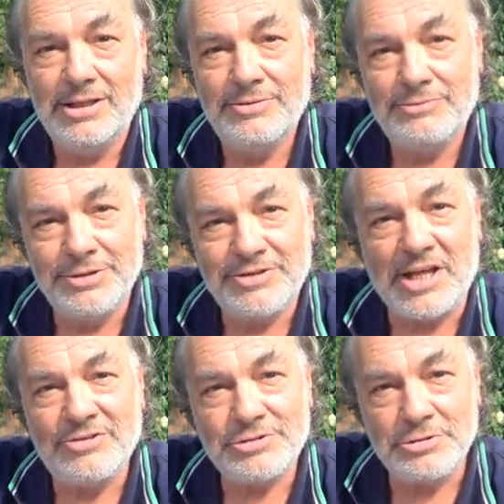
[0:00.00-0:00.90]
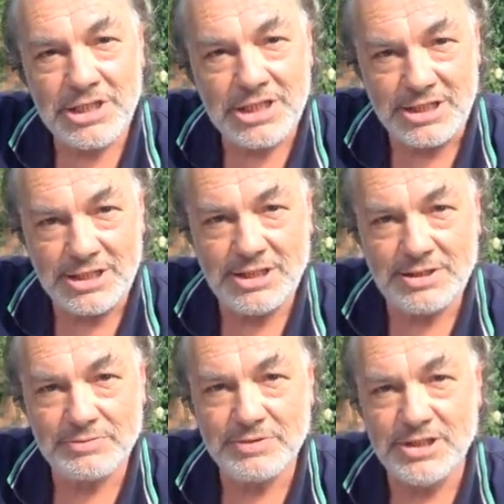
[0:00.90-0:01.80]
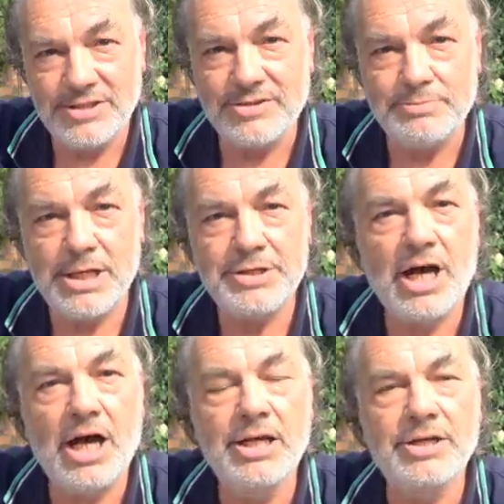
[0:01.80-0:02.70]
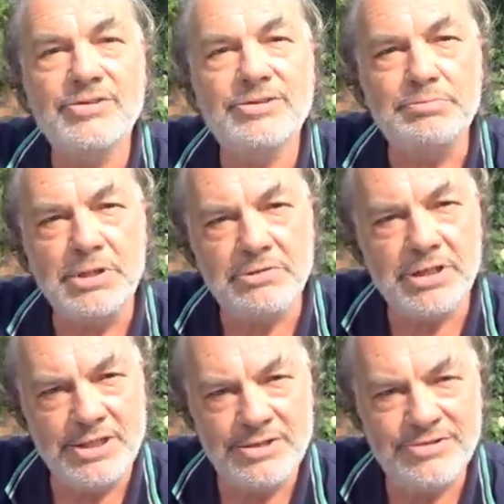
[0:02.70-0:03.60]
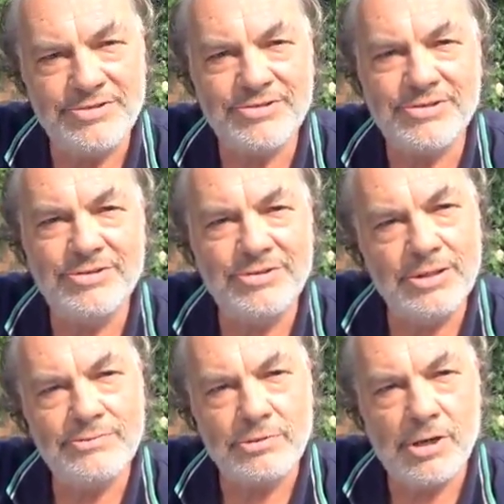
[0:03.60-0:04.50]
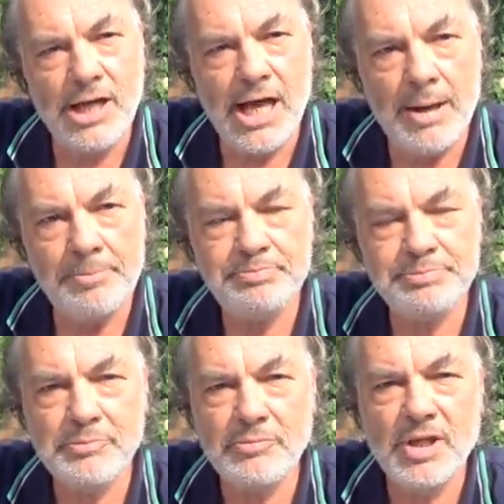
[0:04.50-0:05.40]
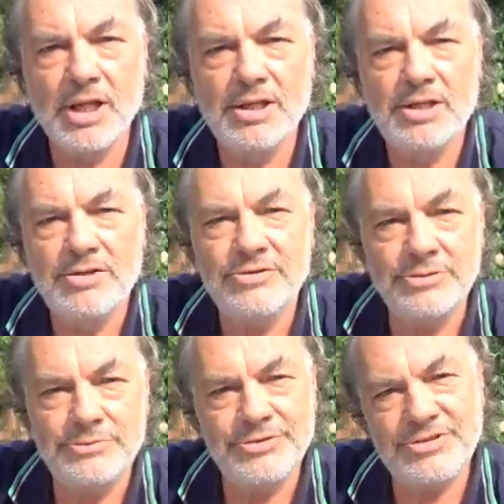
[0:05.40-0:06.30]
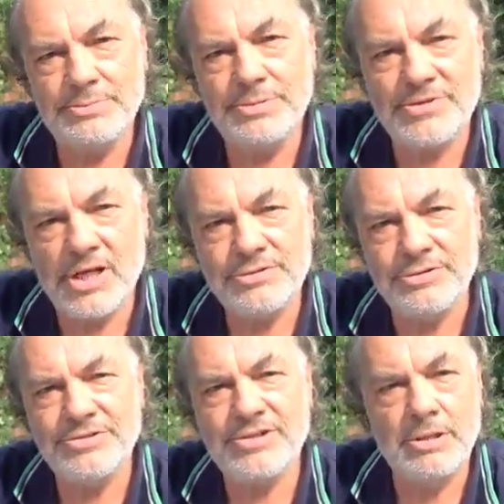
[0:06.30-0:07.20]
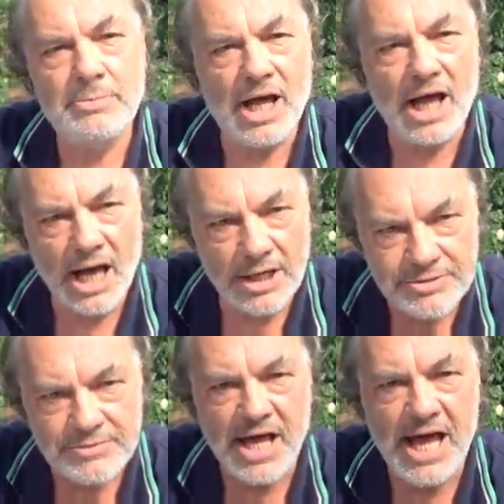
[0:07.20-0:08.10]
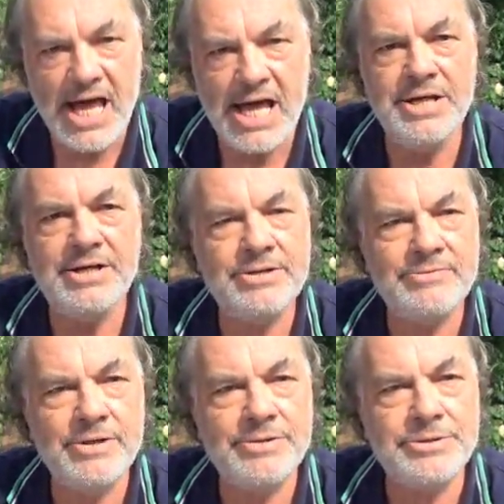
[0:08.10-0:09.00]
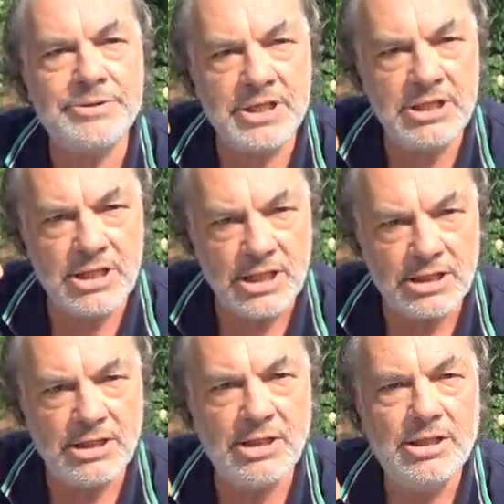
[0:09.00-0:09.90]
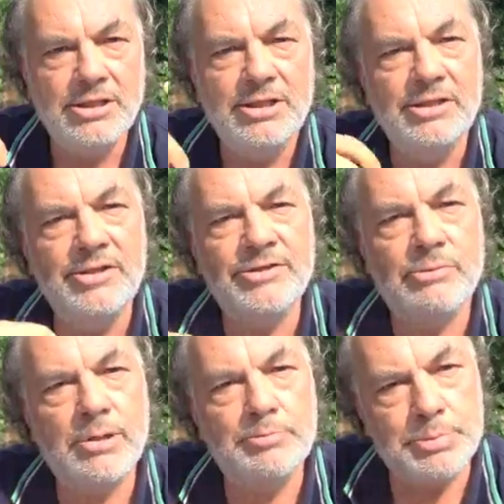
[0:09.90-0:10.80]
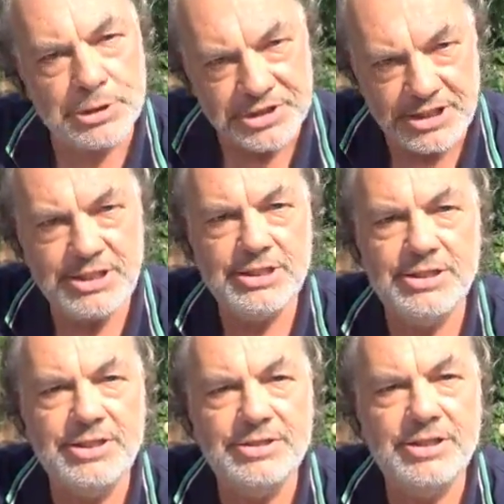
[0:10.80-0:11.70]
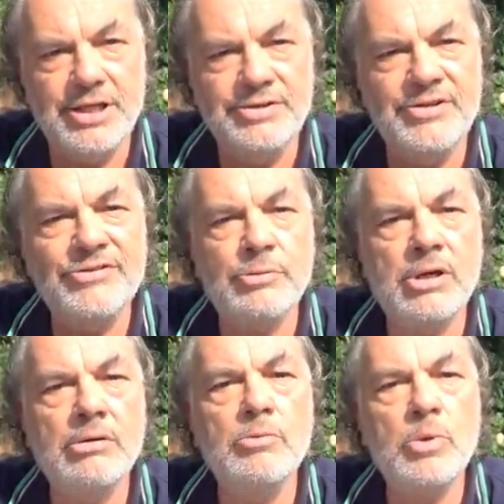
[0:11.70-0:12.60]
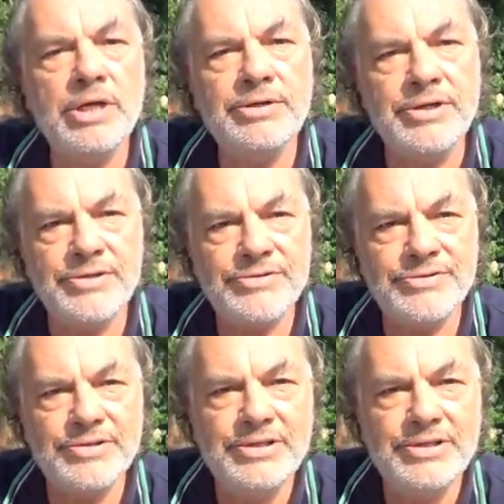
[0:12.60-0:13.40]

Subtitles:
For a Tantriki, it's about I experience, therefore I am. So the first step of Tantra is to come out of the head, out of our thinking, into our body and into our awareness.